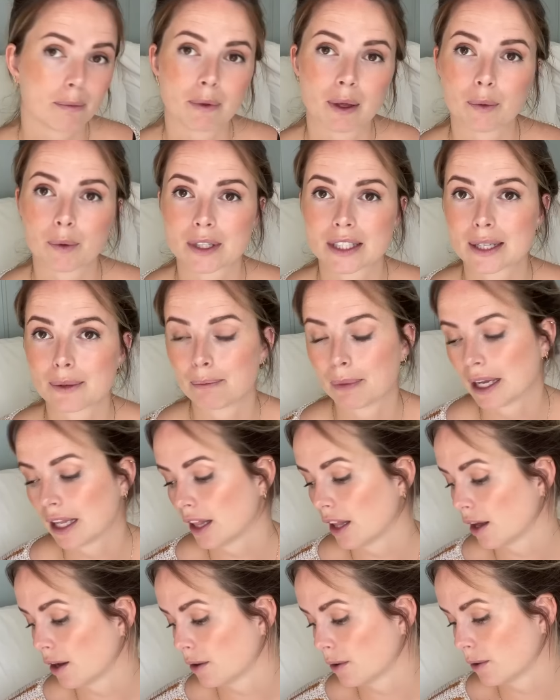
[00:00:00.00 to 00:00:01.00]
me was the
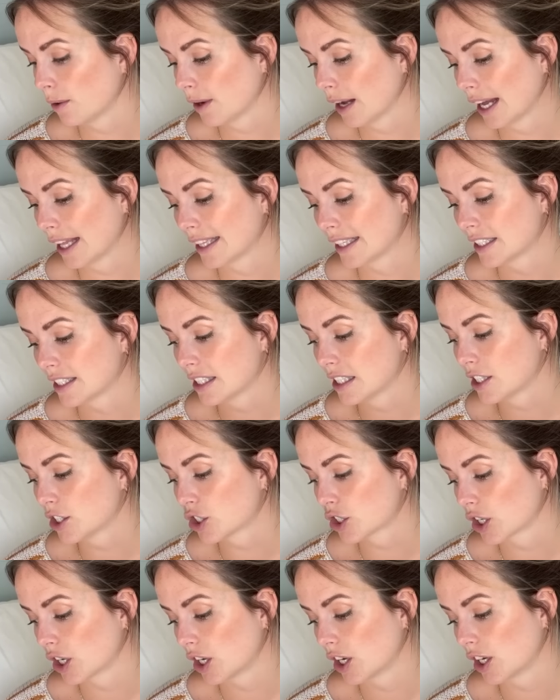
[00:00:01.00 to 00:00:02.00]
pillow and the
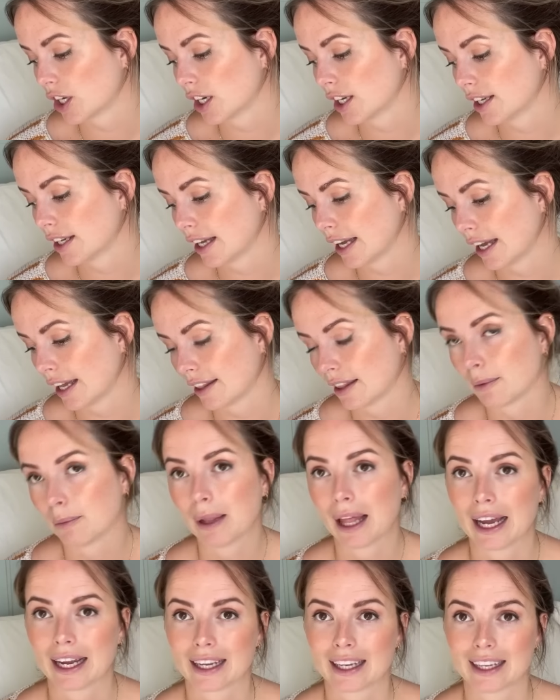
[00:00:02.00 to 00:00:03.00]
t-shirt and the
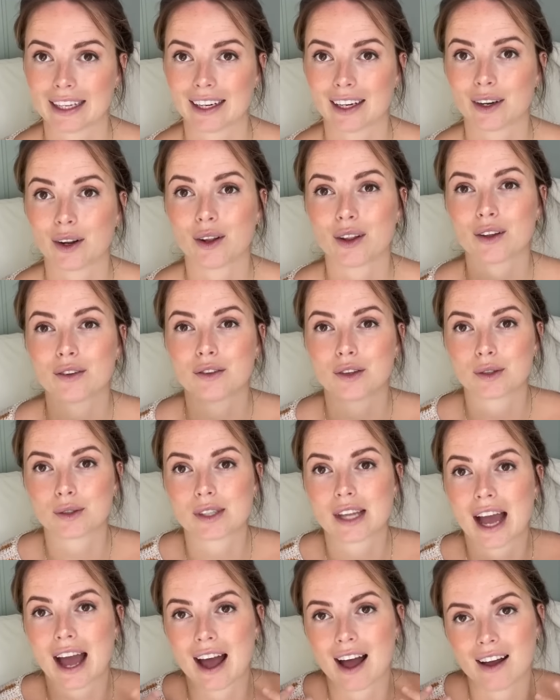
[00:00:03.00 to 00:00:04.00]
blanket. And all of those
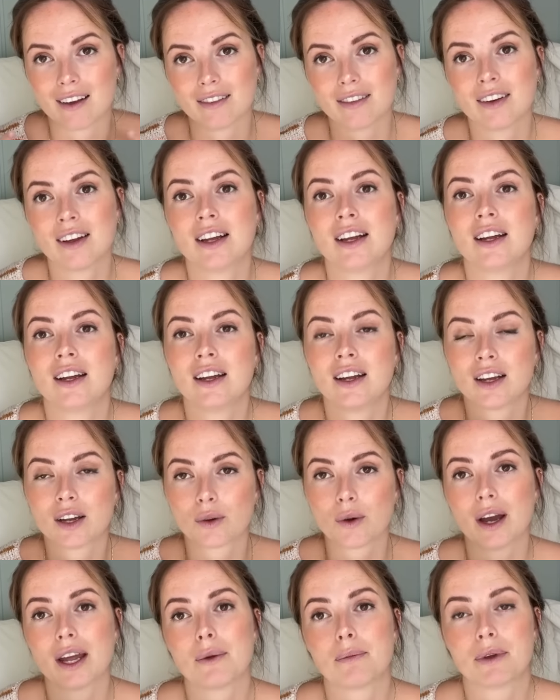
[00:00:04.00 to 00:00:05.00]
have
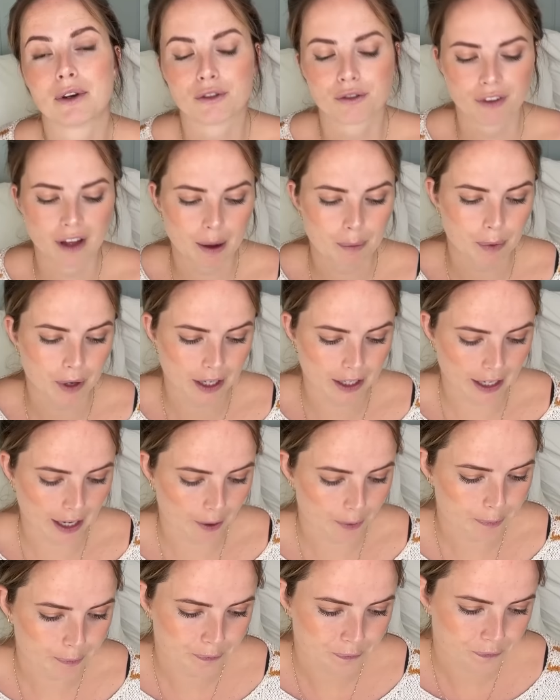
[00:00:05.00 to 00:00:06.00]
quite a bit of fabric
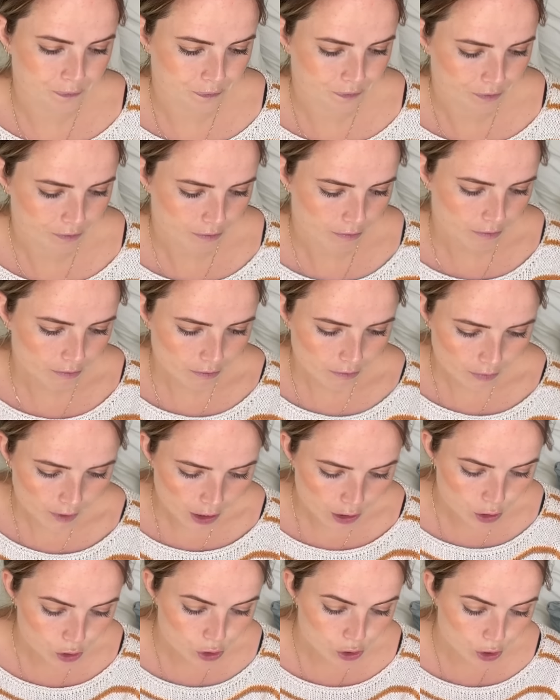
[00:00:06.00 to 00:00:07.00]
now.
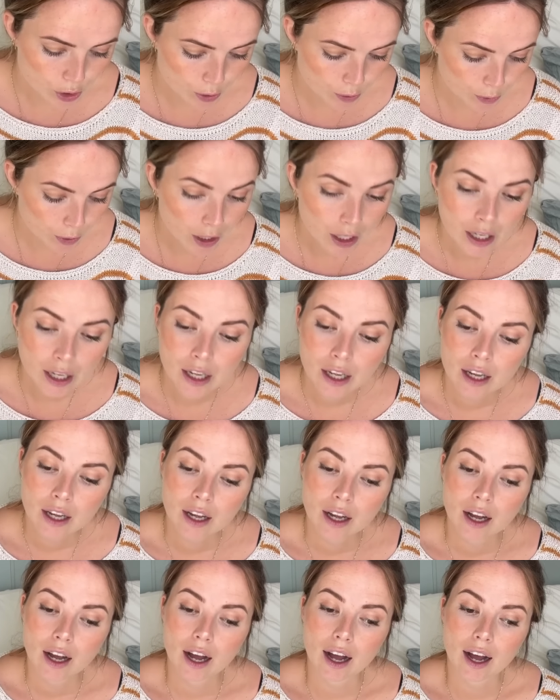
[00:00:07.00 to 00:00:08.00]
So
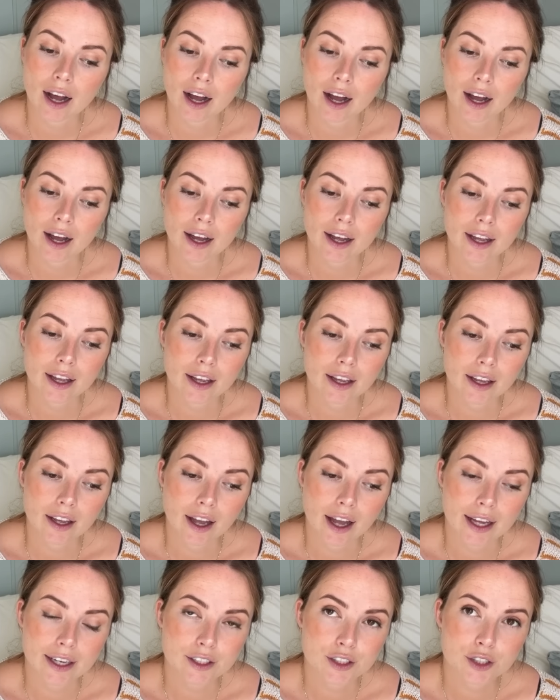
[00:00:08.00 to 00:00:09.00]
I
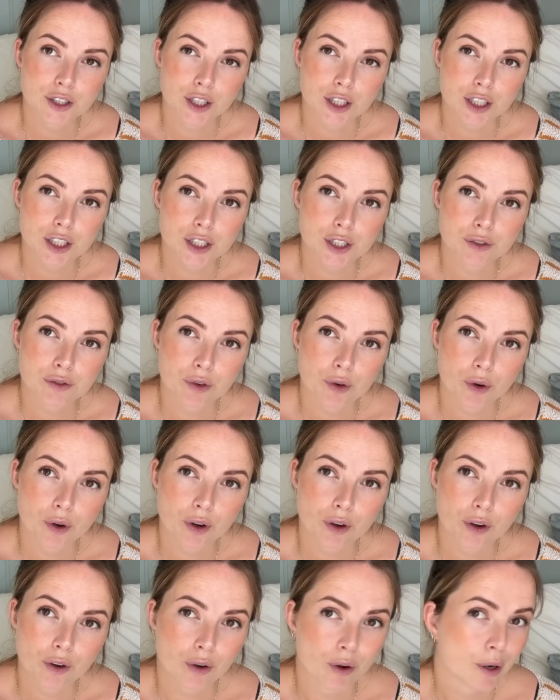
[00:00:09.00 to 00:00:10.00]
had a search
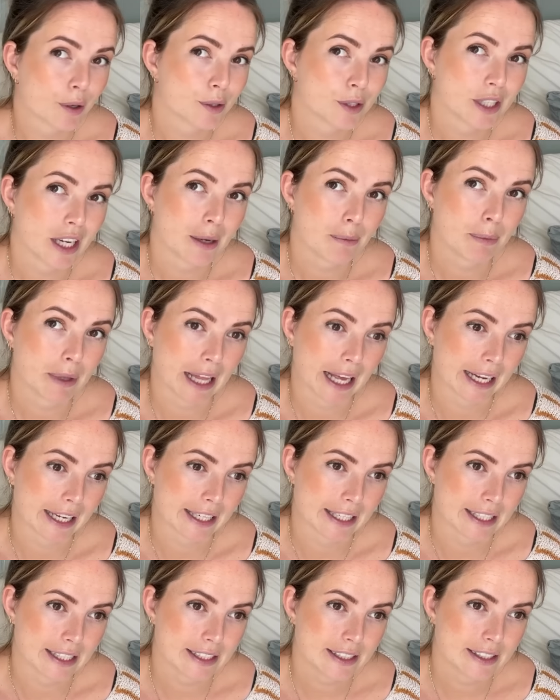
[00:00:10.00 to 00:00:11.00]
for crochet
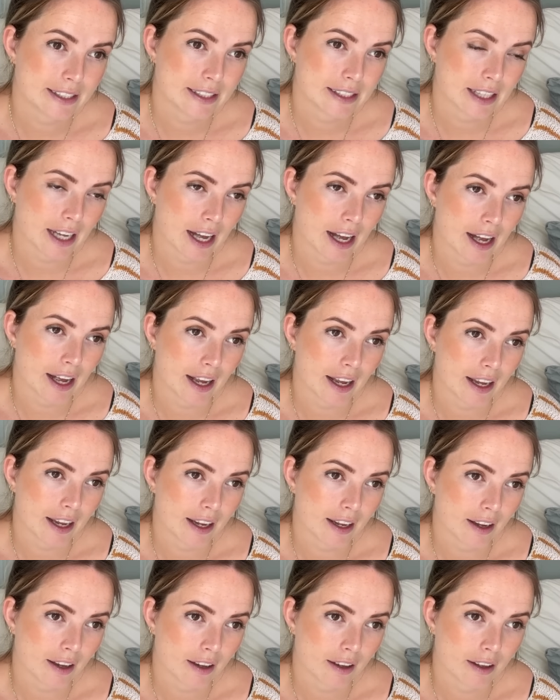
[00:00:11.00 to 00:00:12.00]
blankets.
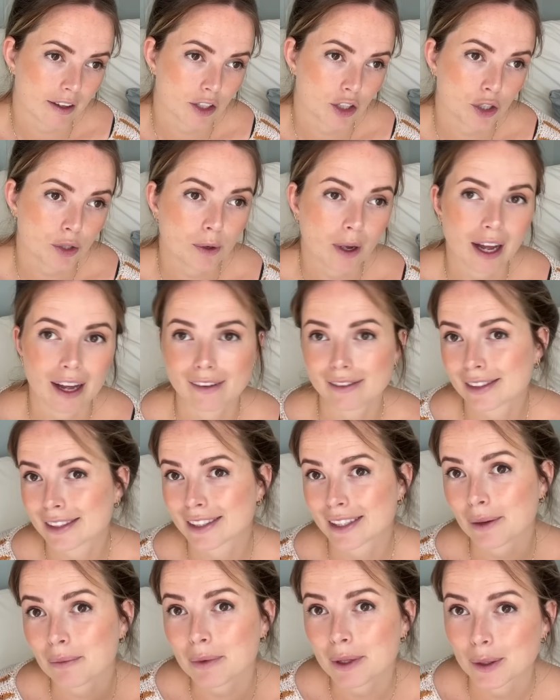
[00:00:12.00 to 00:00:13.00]
I do have
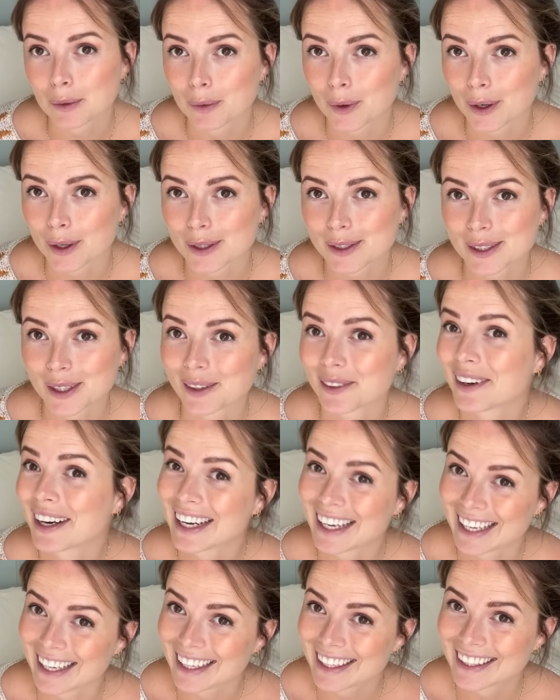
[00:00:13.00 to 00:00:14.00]
some in the works
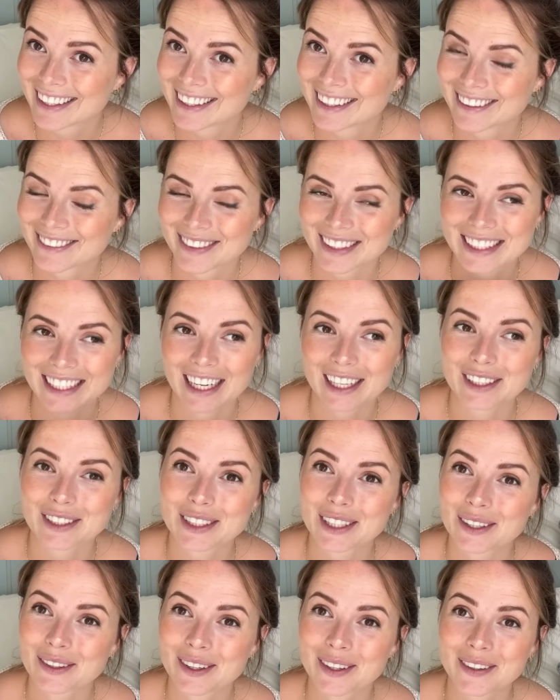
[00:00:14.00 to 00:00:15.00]
already, which I'll
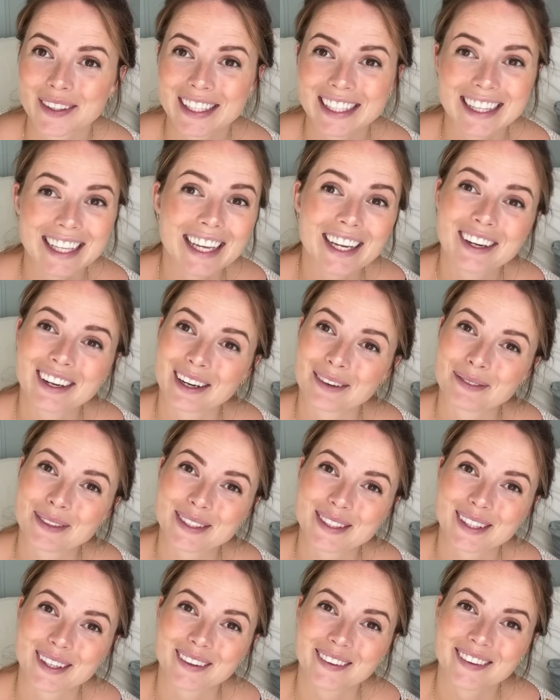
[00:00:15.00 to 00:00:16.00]
show you in a later
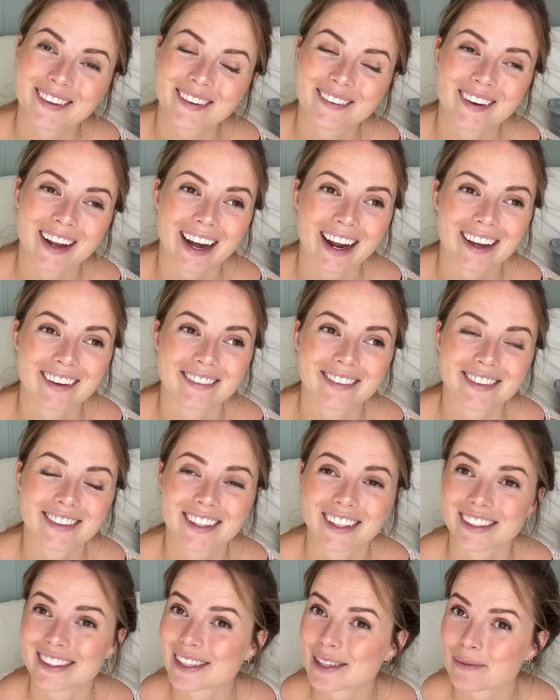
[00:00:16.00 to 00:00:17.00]
episode when I've
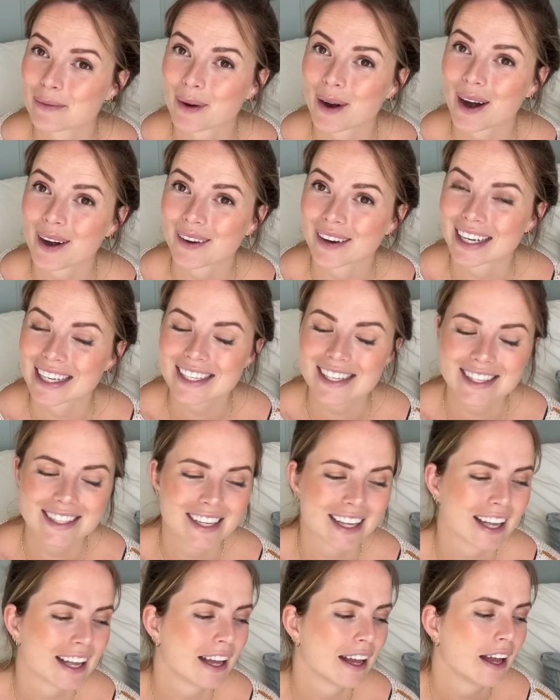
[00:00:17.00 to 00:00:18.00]
done some progress.
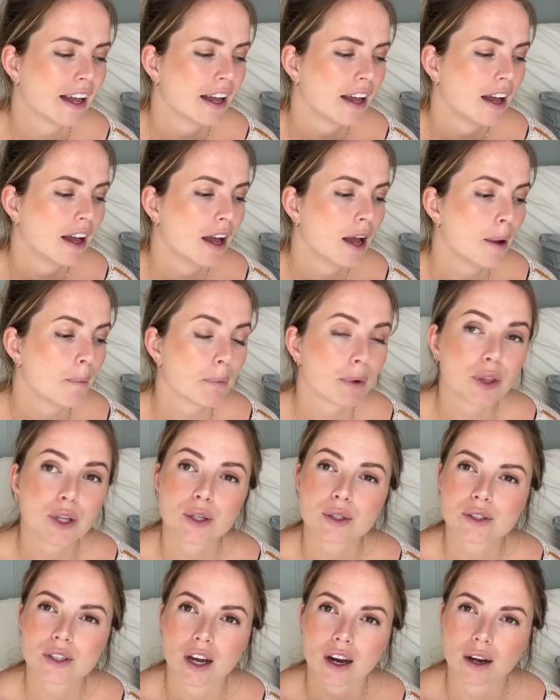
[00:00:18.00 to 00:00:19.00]
But
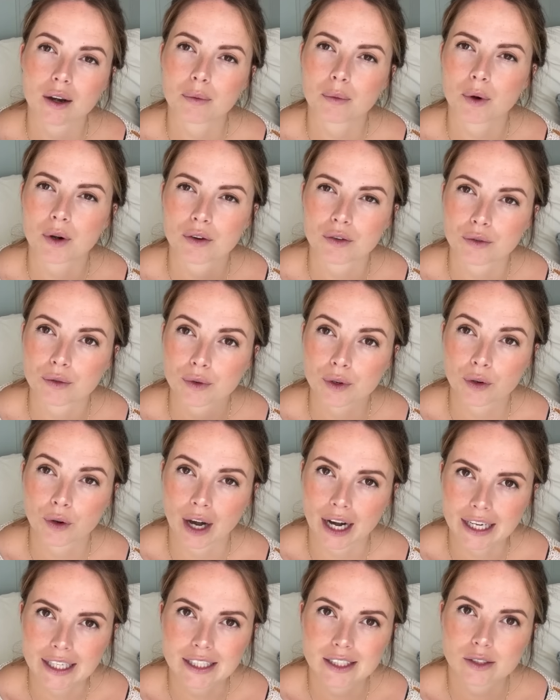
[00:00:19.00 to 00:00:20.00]
those are more
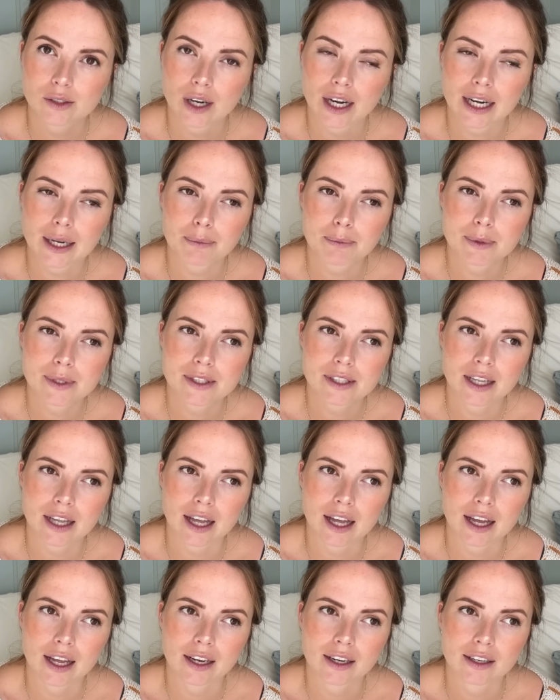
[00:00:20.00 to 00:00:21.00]
granny stripes,
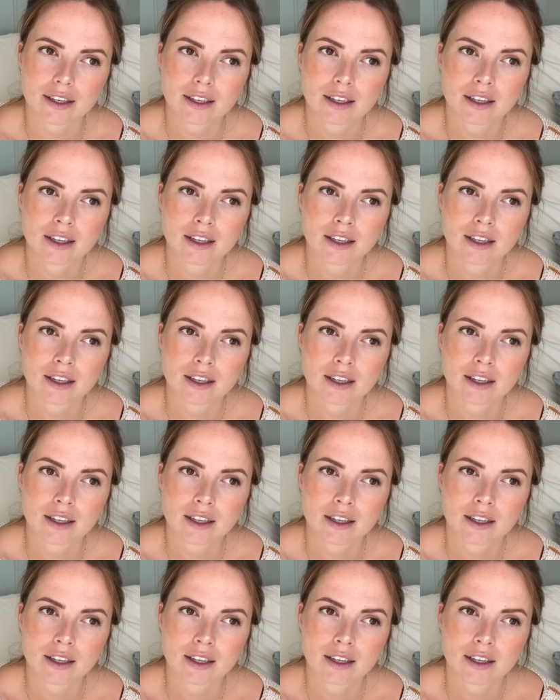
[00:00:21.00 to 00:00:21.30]
and